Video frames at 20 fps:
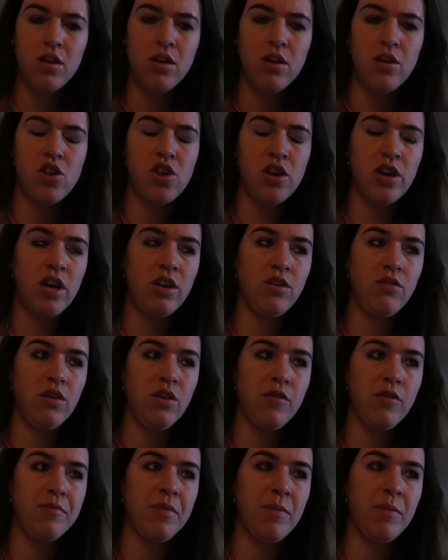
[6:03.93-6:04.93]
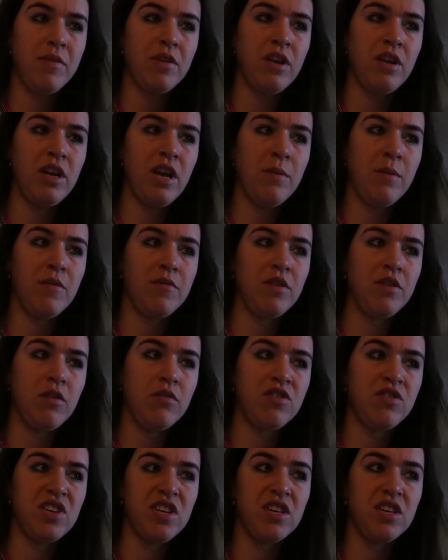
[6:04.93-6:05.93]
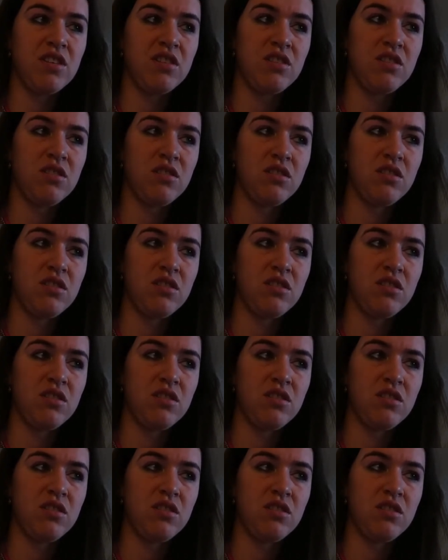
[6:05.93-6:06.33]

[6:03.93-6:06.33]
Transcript: Cheyenne, do you remember the name of the hotel?